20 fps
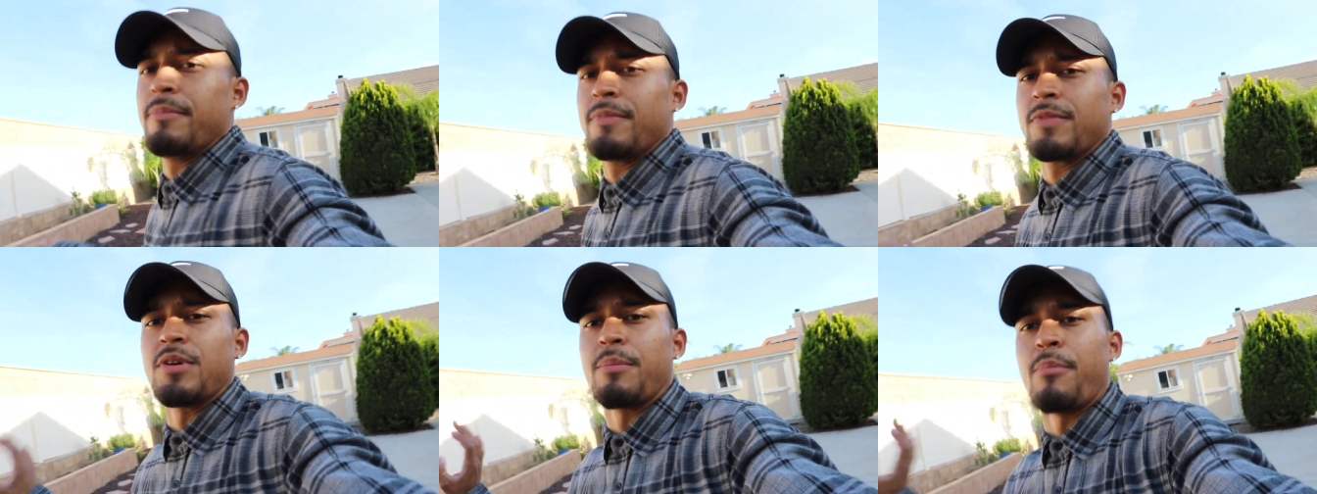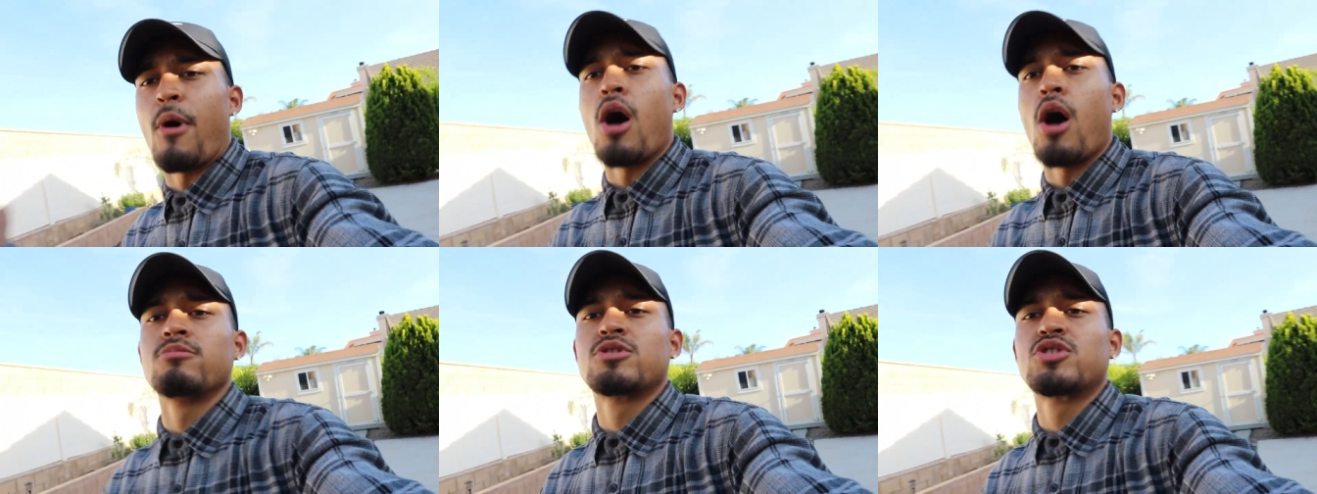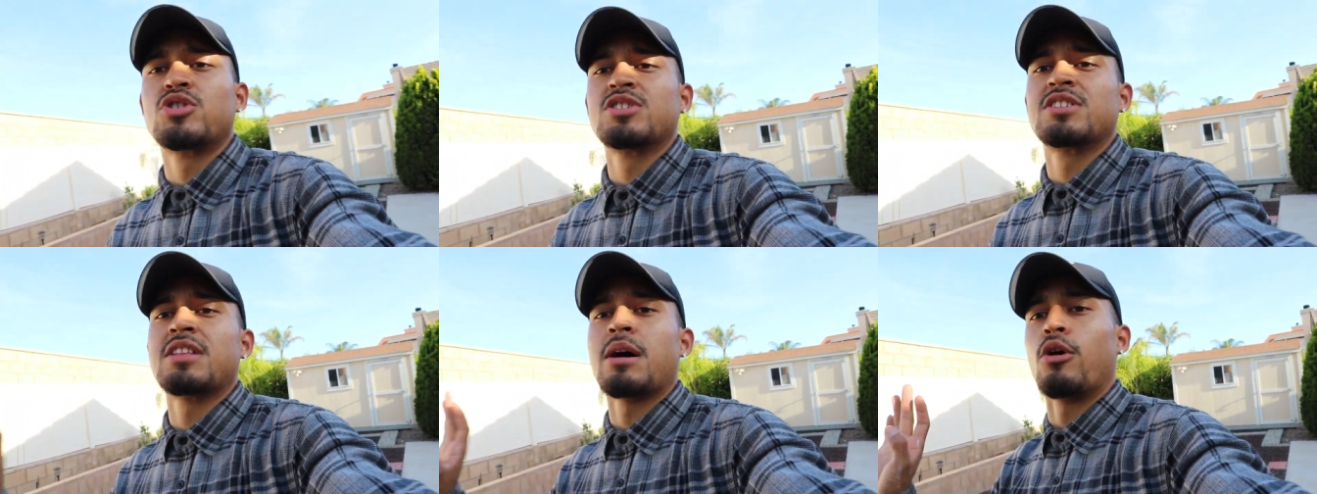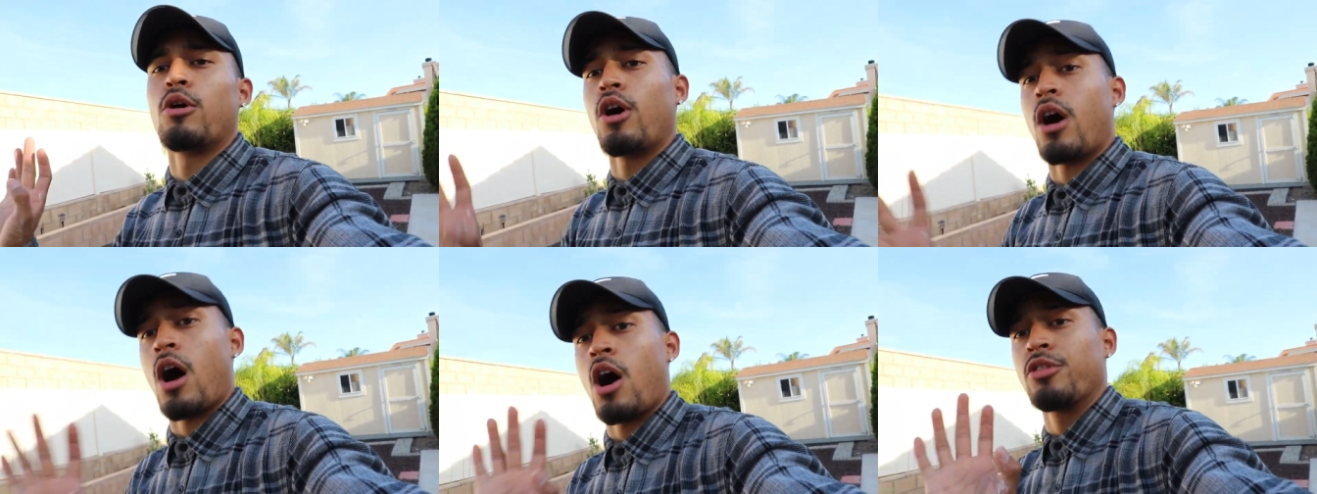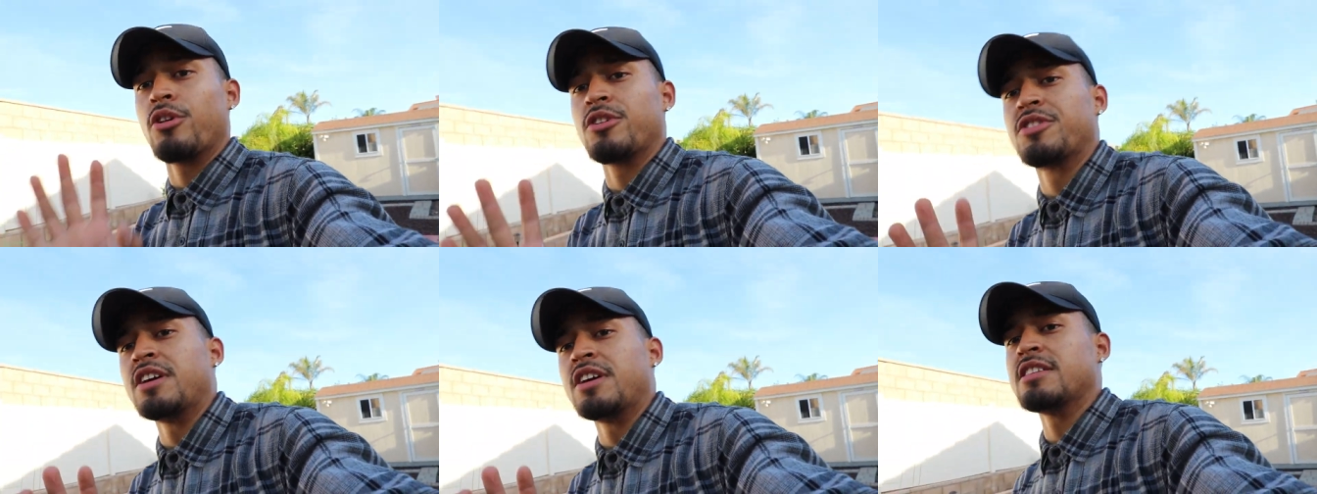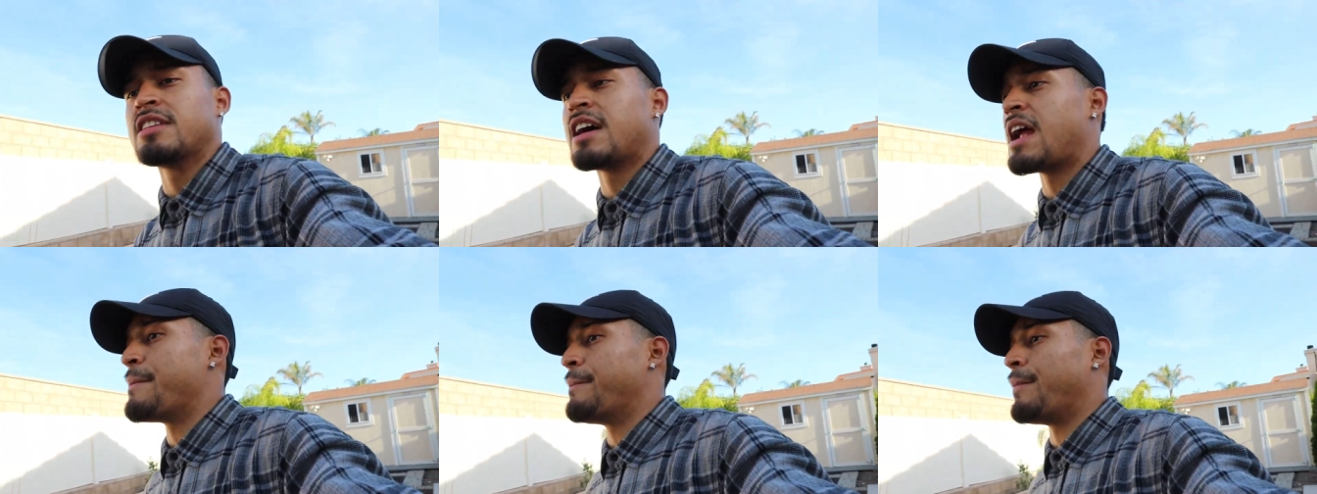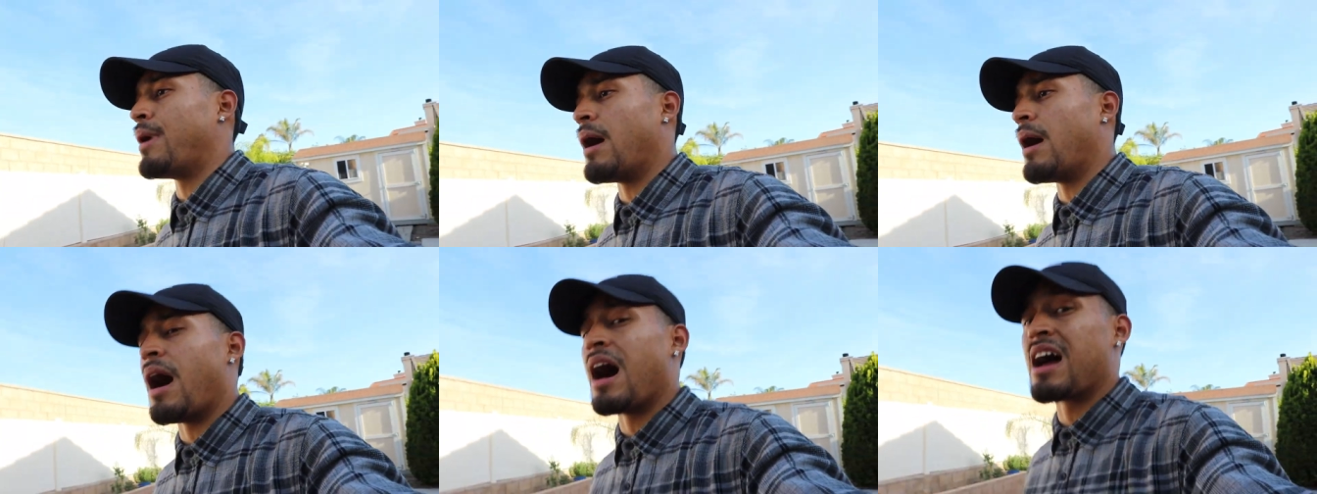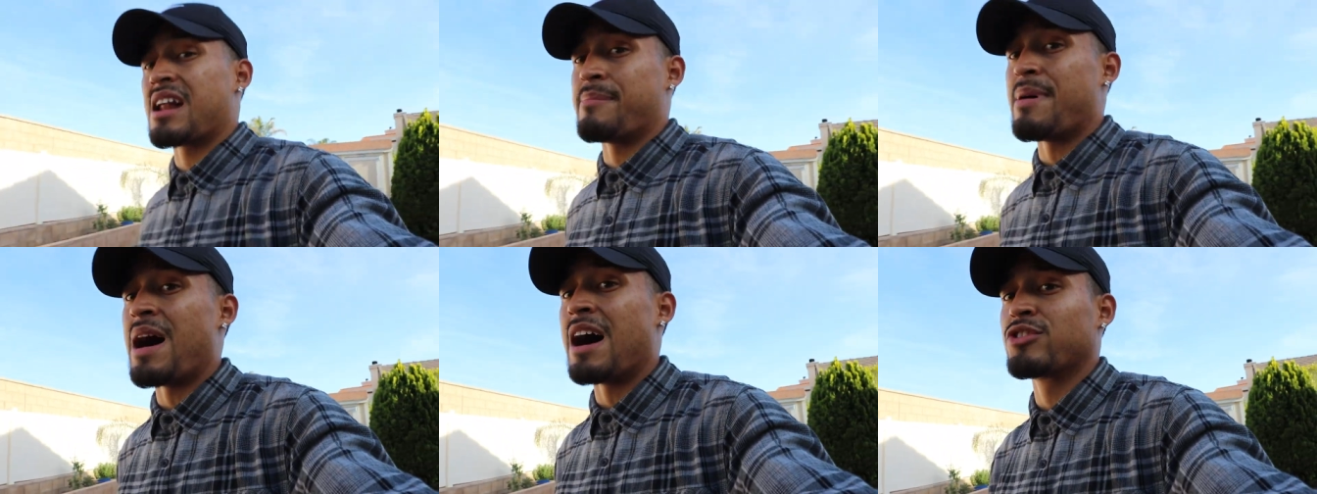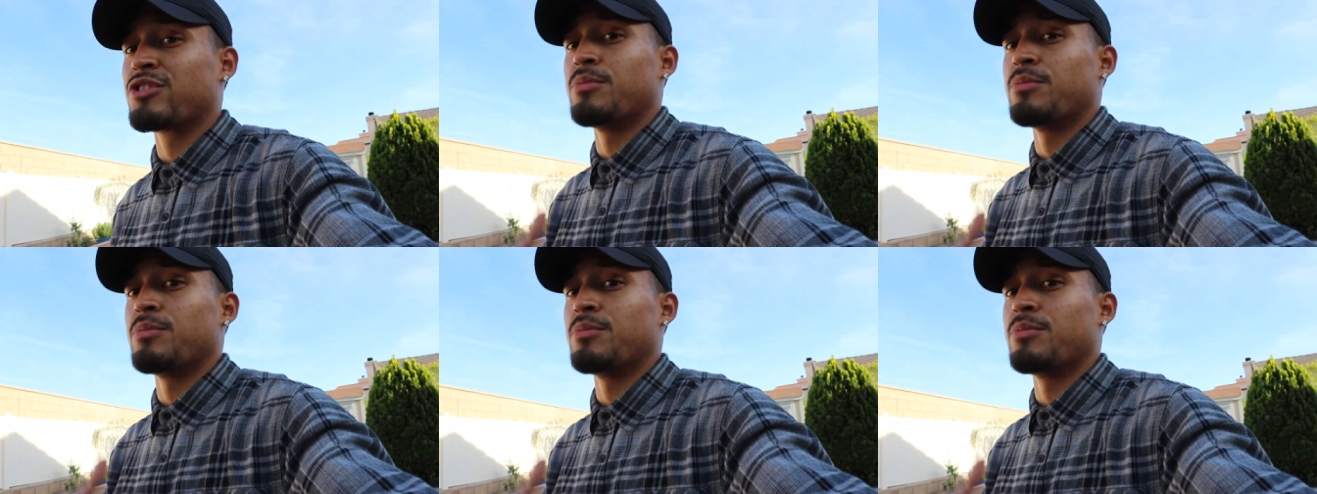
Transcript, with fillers: the palm trees. Now other thing that I about